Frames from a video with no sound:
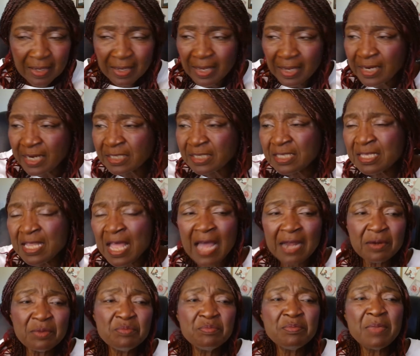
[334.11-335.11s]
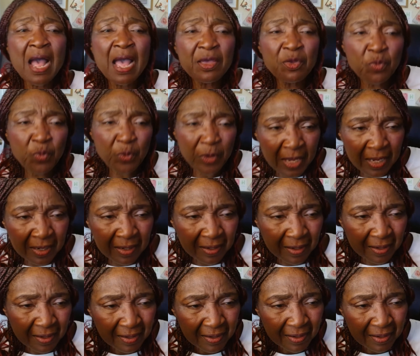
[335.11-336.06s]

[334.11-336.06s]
It is not my will.